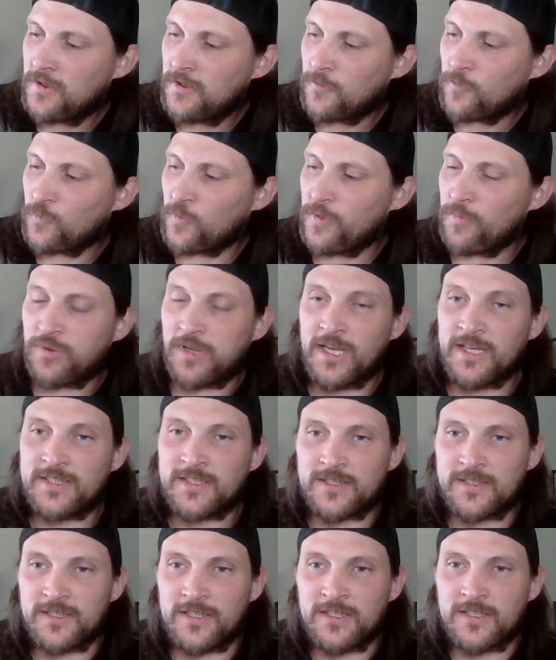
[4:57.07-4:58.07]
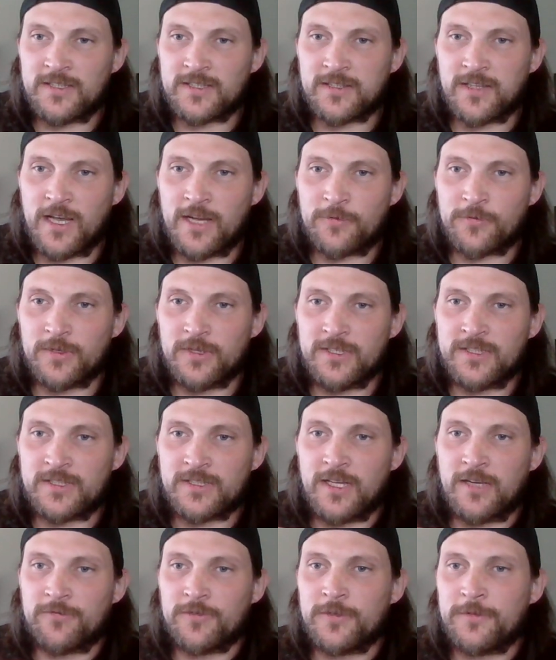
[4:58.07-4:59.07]
replace the slide release
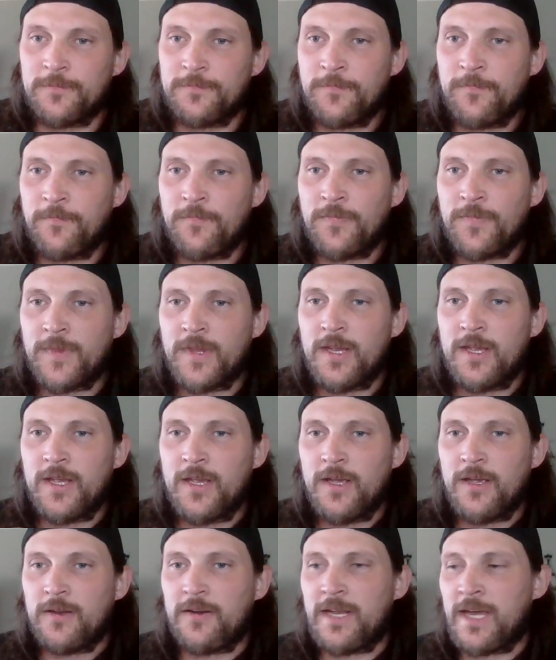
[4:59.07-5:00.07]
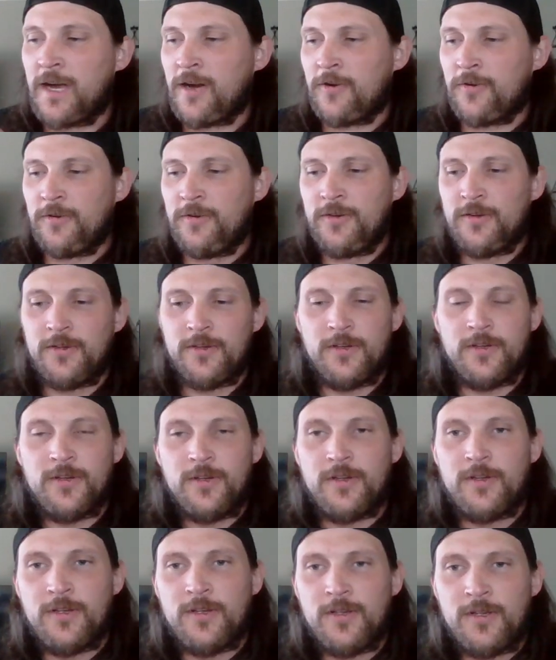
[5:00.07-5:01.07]
lever. Now,
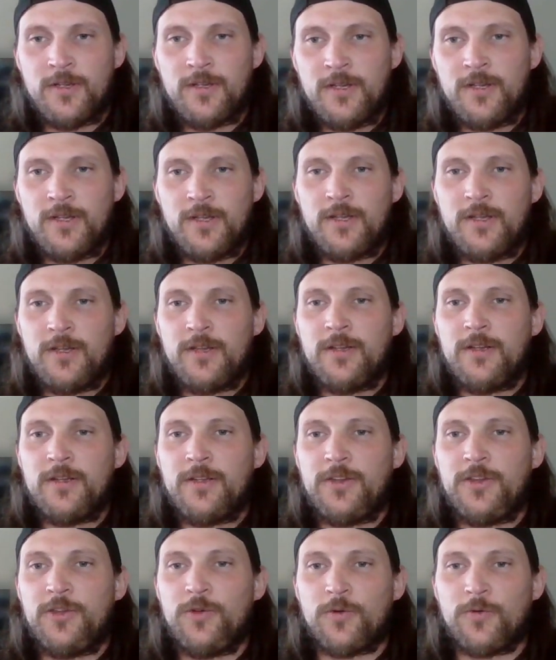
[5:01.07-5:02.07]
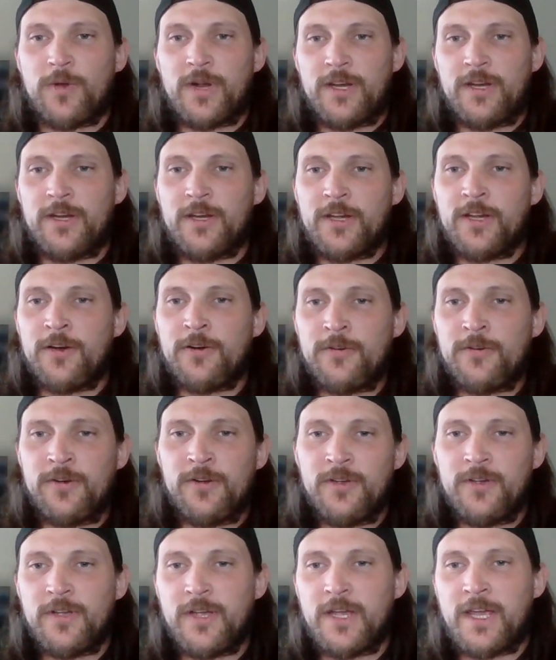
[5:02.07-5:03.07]
you are ready to go,
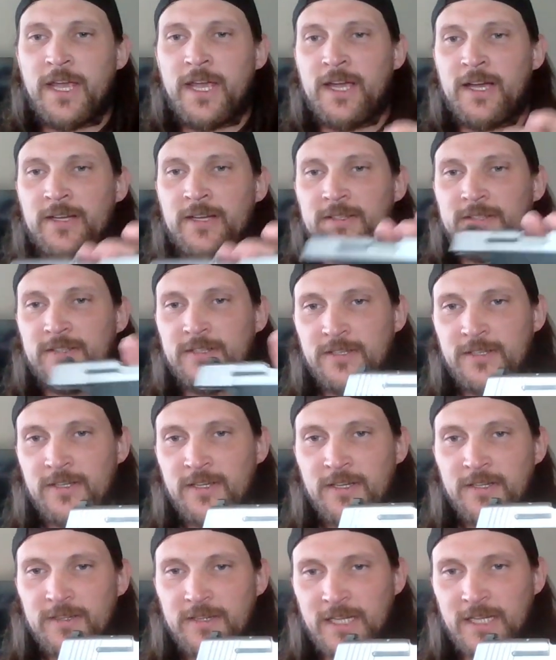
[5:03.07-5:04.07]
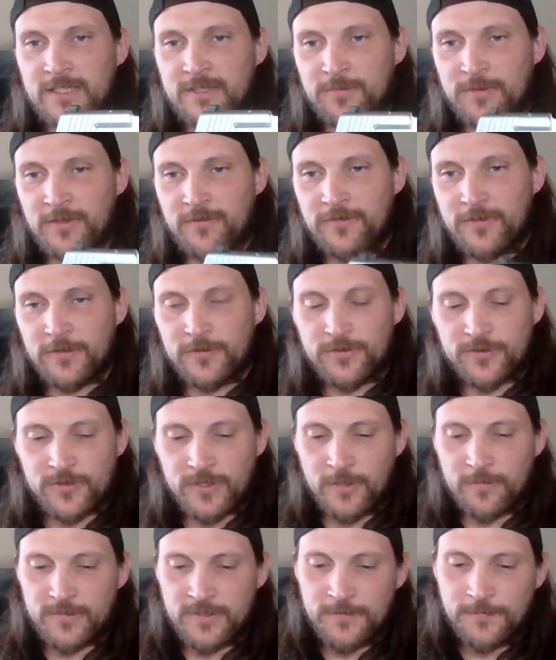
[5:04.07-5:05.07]
and that's been field
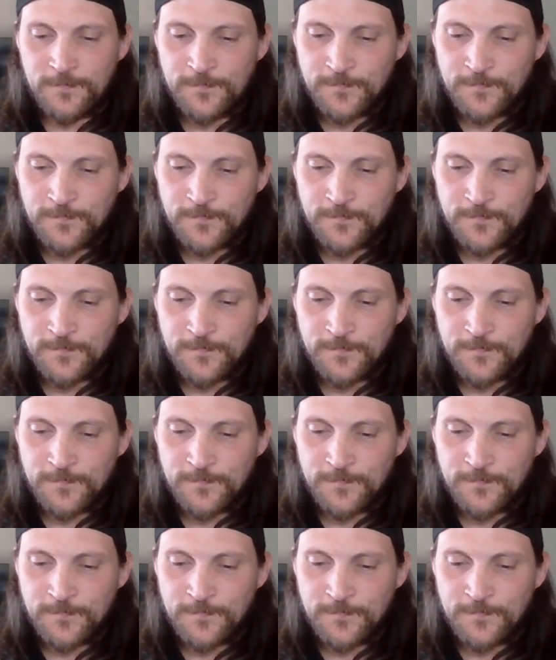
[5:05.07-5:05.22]
stripped.